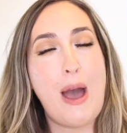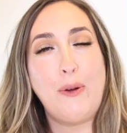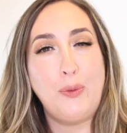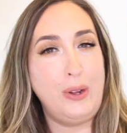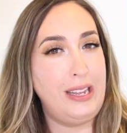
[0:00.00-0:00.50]

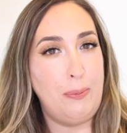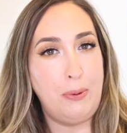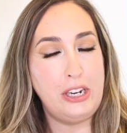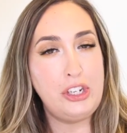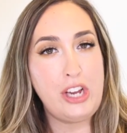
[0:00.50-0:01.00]
I would really
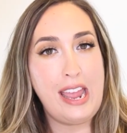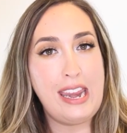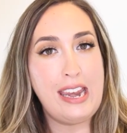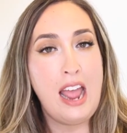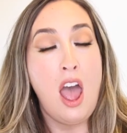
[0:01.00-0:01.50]

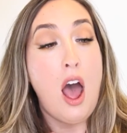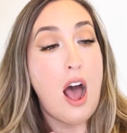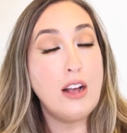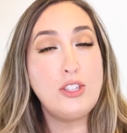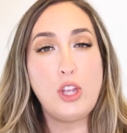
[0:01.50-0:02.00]
appreciate it.
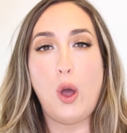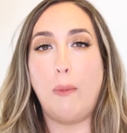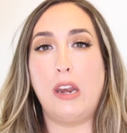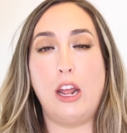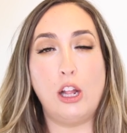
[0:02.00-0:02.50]
Also,
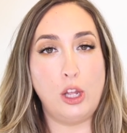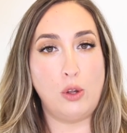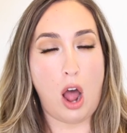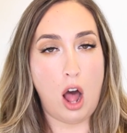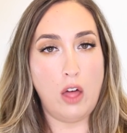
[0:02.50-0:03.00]
I'm going to
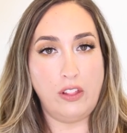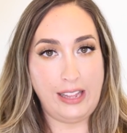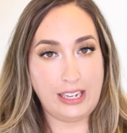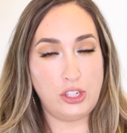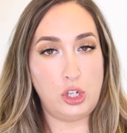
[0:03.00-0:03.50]
include all the
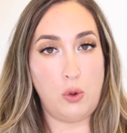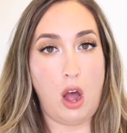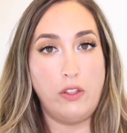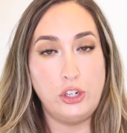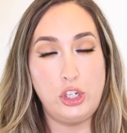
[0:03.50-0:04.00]
links to
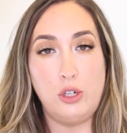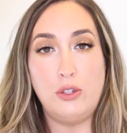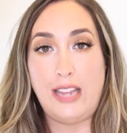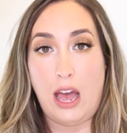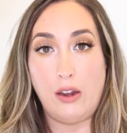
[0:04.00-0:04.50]
all the
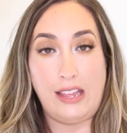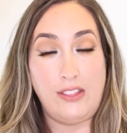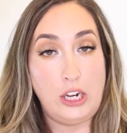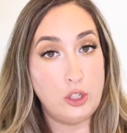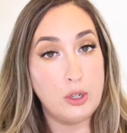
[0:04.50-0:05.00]
shoes down in
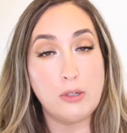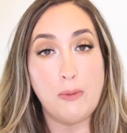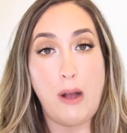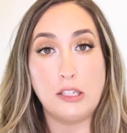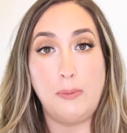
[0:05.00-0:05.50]
the
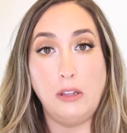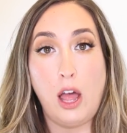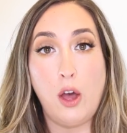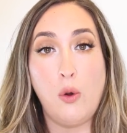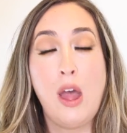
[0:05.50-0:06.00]
description box
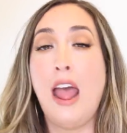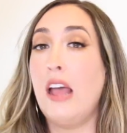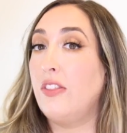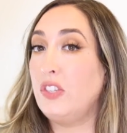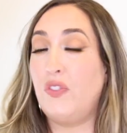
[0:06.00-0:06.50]
below.
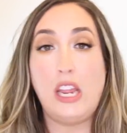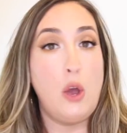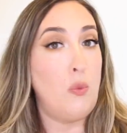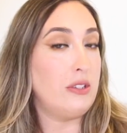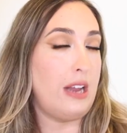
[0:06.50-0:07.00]
This
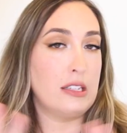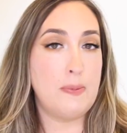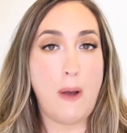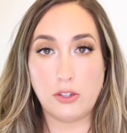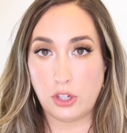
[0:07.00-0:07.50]
video was not
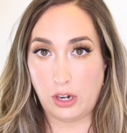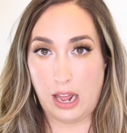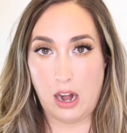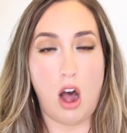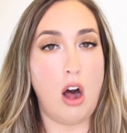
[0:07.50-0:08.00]
sponsored
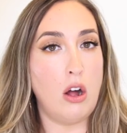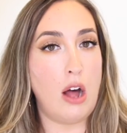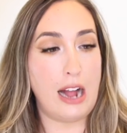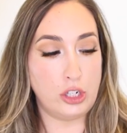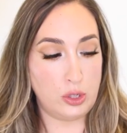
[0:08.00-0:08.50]
at
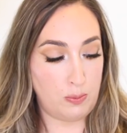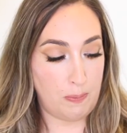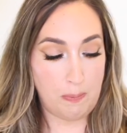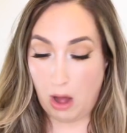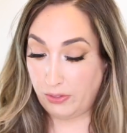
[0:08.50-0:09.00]
all. I
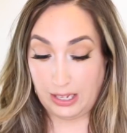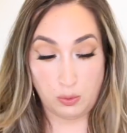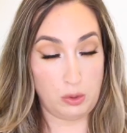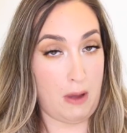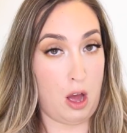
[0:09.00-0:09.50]
just bought
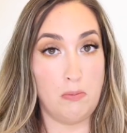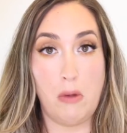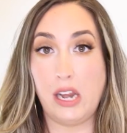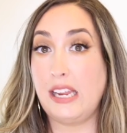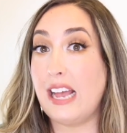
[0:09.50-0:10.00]
these with my own
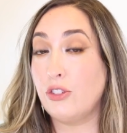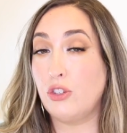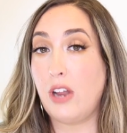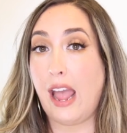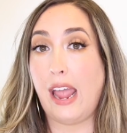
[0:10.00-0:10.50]
money
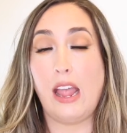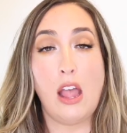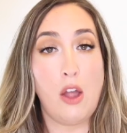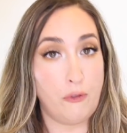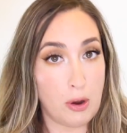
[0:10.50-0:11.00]

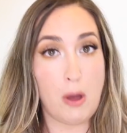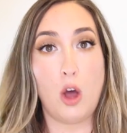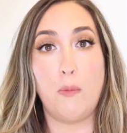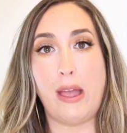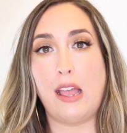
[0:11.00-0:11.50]
yesterday from my
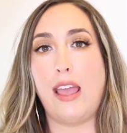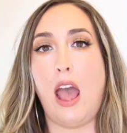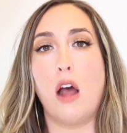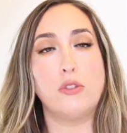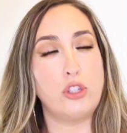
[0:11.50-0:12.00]
own bank
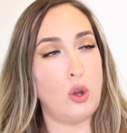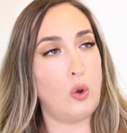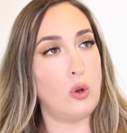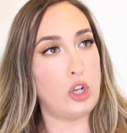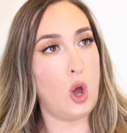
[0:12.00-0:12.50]
account,
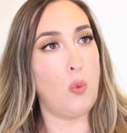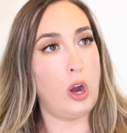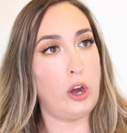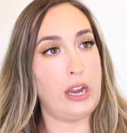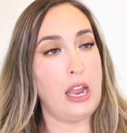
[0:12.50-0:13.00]
so don't
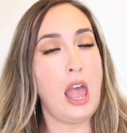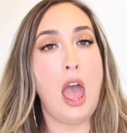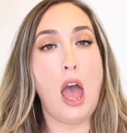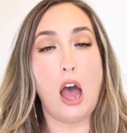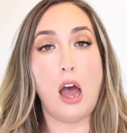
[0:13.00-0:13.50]
worry.
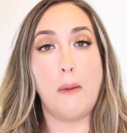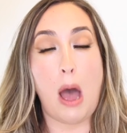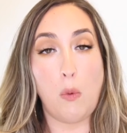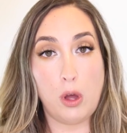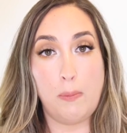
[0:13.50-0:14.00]
Um,
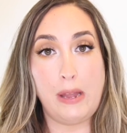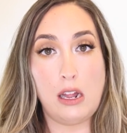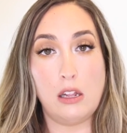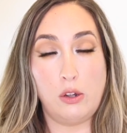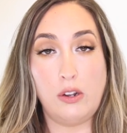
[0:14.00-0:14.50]
I will be
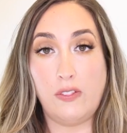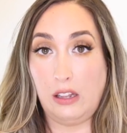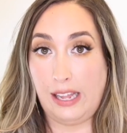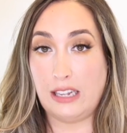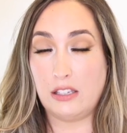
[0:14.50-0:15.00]
including
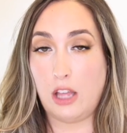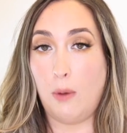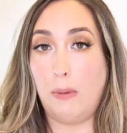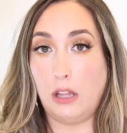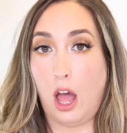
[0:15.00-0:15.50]
the links
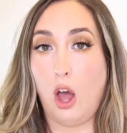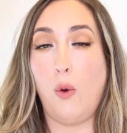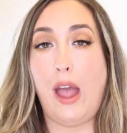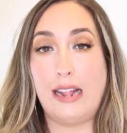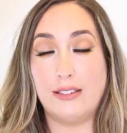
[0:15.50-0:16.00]
though
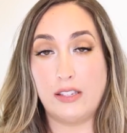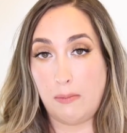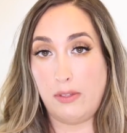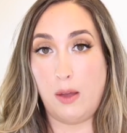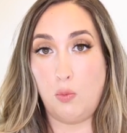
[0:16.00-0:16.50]
below, and
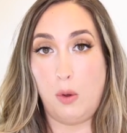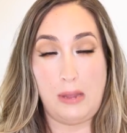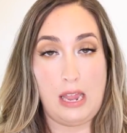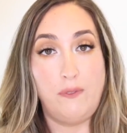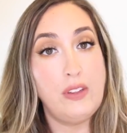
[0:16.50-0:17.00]
some of them will
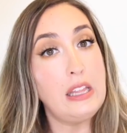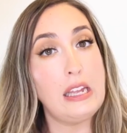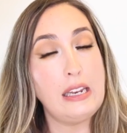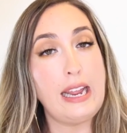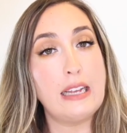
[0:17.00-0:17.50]
be
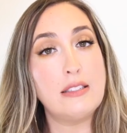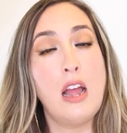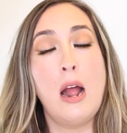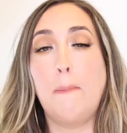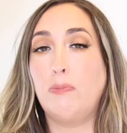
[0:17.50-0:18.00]
affiliate links,
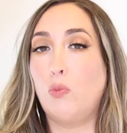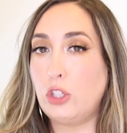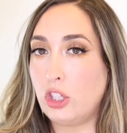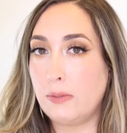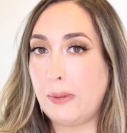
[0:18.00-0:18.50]

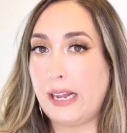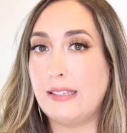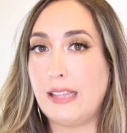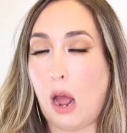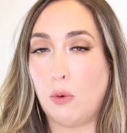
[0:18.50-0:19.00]
which just
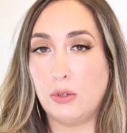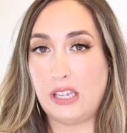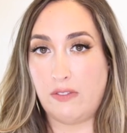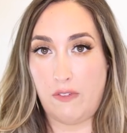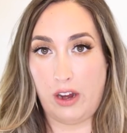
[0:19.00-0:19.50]
means that I'll
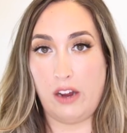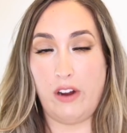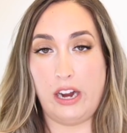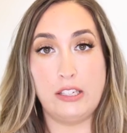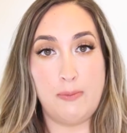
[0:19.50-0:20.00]
receive a very,
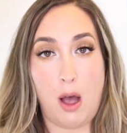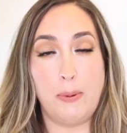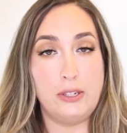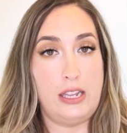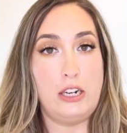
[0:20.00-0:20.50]
very small
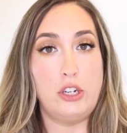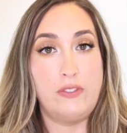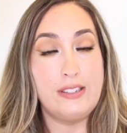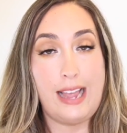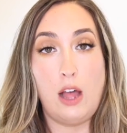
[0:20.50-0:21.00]
percentage
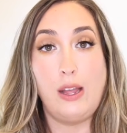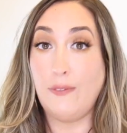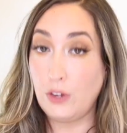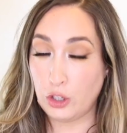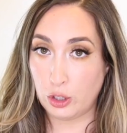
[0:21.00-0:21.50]
of the sale.
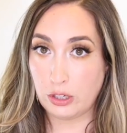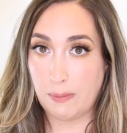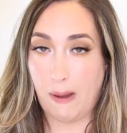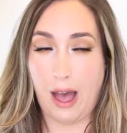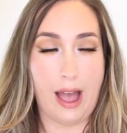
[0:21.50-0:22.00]
If you choose
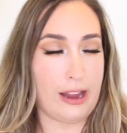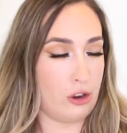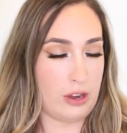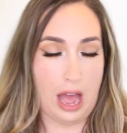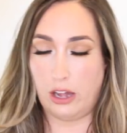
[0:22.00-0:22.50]
to buy,
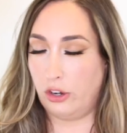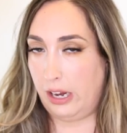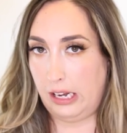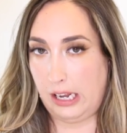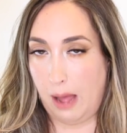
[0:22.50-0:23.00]
you're not under
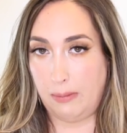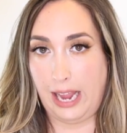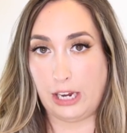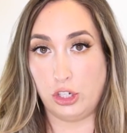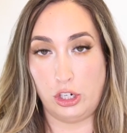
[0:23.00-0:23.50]
any
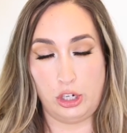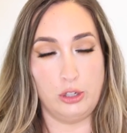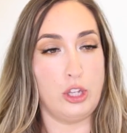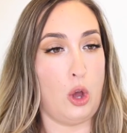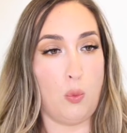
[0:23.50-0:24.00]
obligation to
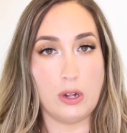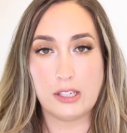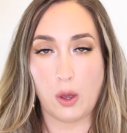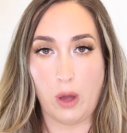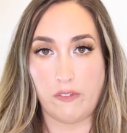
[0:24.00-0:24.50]
do so
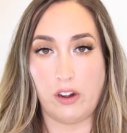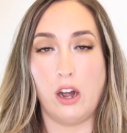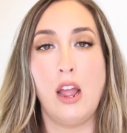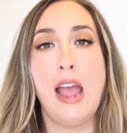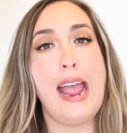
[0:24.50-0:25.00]

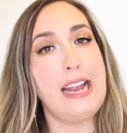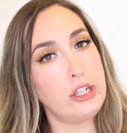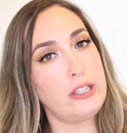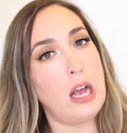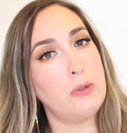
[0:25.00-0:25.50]
whatsoever. It
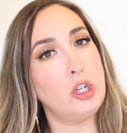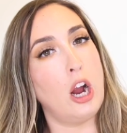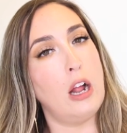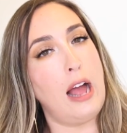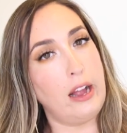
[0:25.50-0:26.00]
just helps your
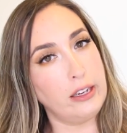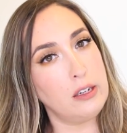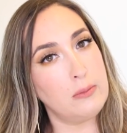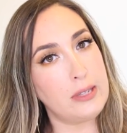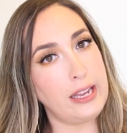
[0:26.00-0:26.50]
girl out. You
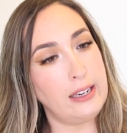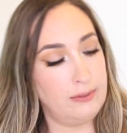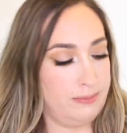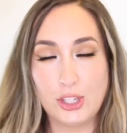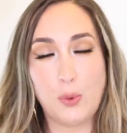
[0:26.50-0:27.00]
know what I'm saying?